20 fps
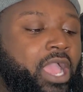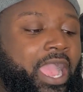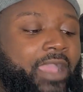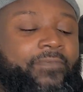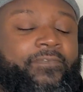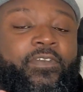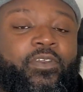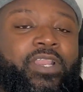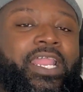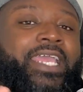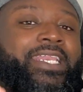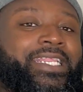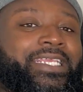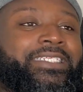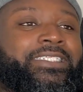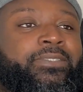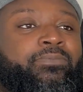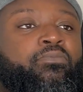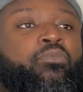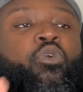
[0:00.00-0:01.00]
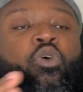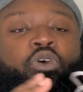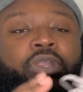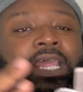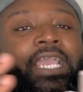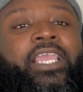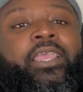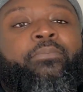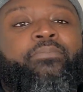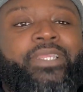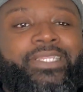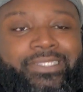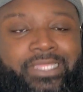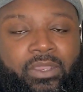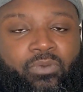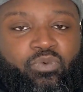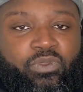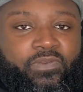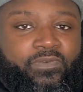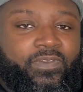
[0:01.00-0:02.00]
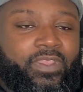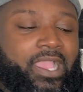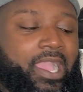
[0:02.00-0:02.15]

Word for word: I feel like there's more that can be done with it.